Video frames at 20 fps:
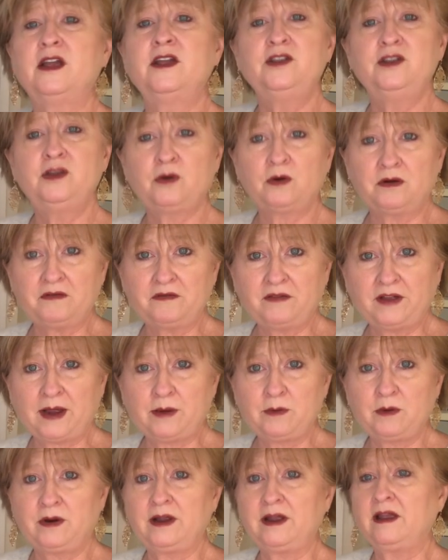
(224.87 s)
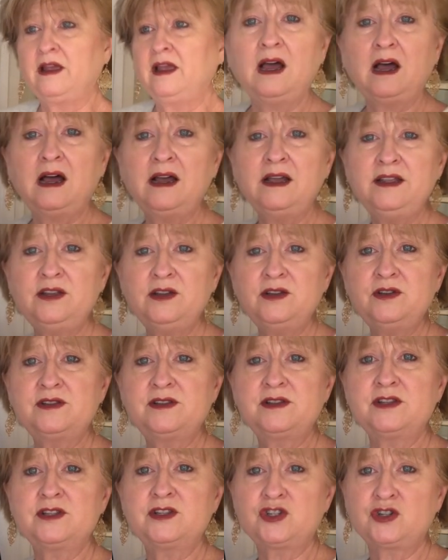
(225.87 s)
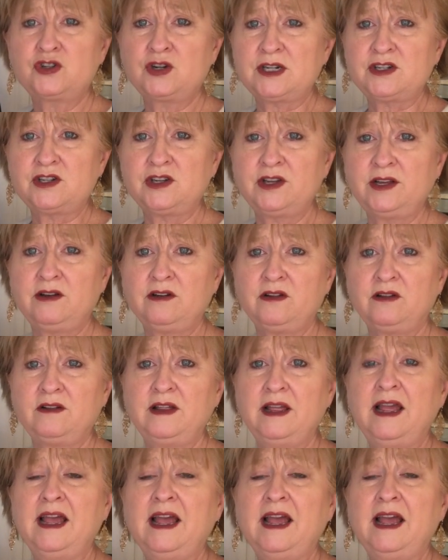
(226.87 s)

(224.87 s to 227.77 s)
your fabric. I use the stretch needle.